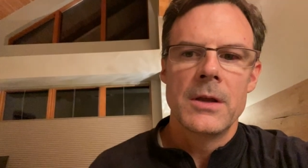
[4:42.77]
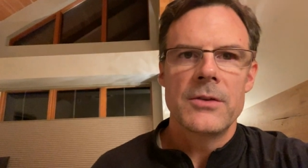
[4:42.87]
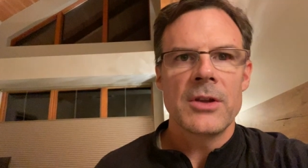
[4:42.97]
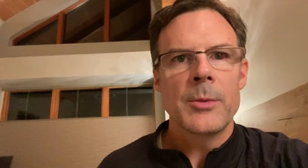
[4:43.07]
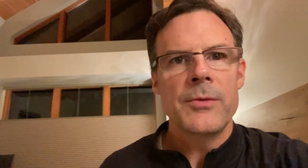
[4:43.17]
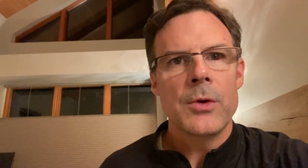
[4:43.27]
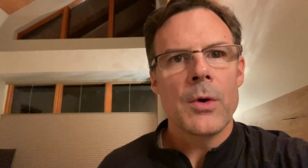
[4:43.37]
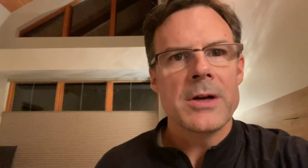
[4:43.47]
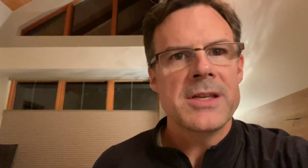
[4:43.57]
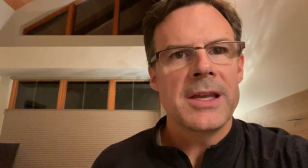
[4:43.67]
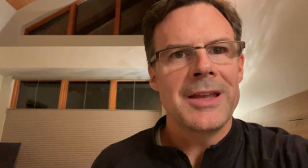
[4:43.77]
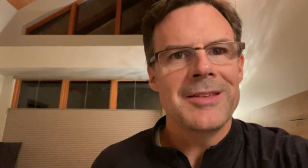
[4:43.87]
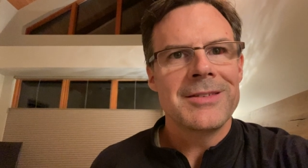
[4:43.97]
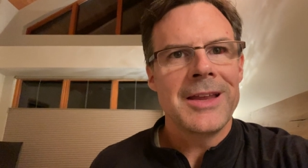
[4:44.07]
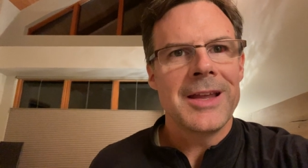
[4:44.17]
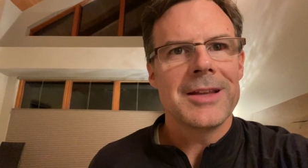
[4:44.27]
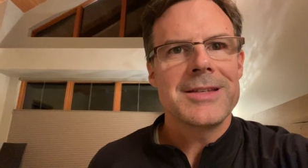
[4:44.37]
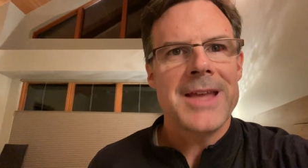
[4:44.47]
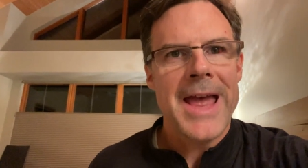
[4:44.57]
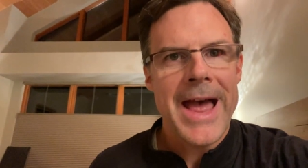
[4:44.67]
Some of you are taking zinc
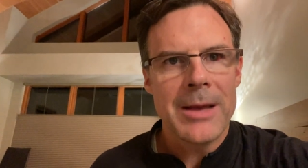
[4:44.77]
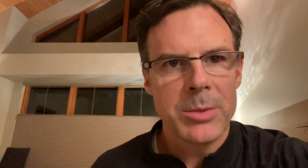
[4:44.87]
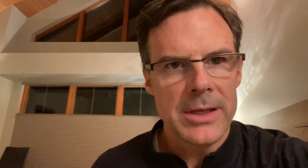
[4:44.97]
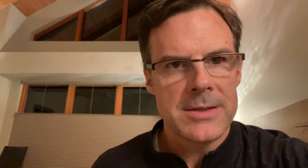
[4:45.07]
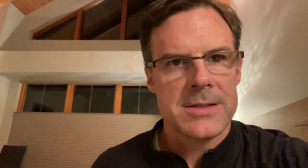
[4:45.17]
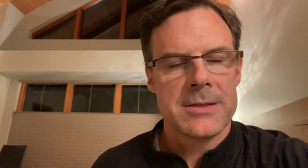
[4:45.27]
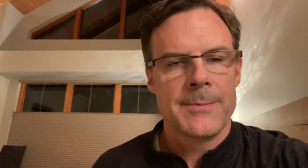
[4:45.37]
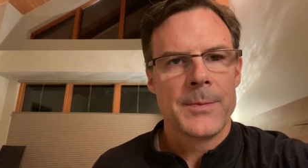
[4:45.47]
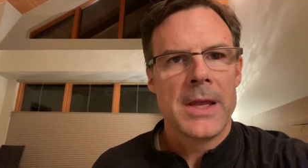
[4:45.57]
tablets.